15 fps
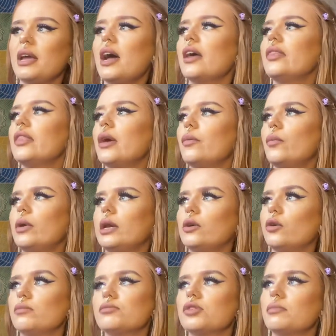And then when it
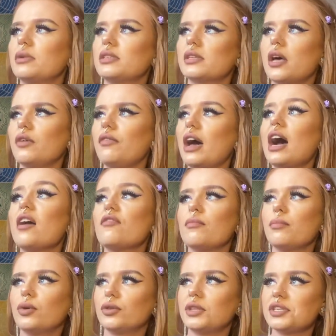comes to myself, I haven't
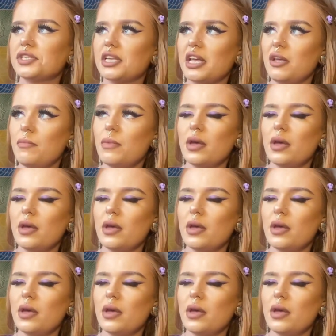put the same